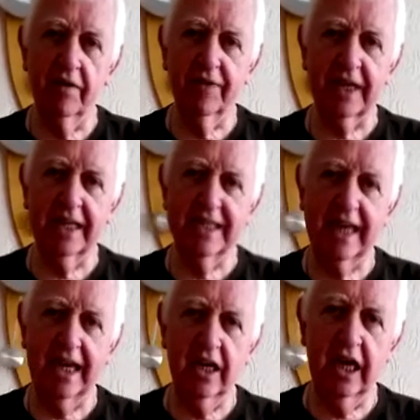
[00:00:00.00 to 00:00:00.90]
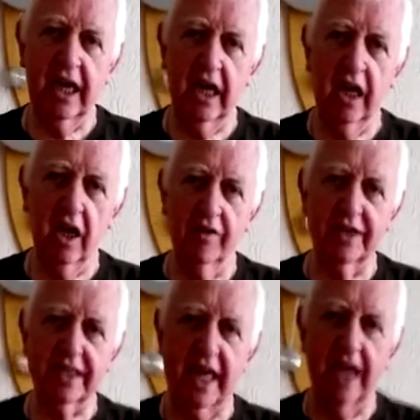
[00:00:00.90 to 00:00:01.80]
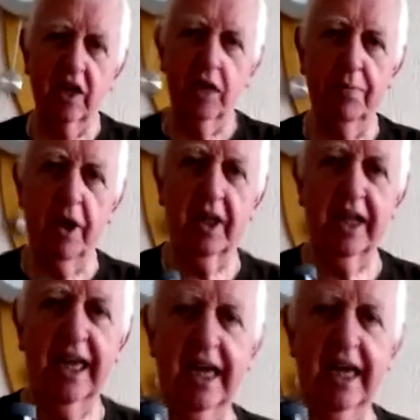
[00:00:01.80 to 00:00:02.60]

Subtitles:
of the container here, on the side of the bottle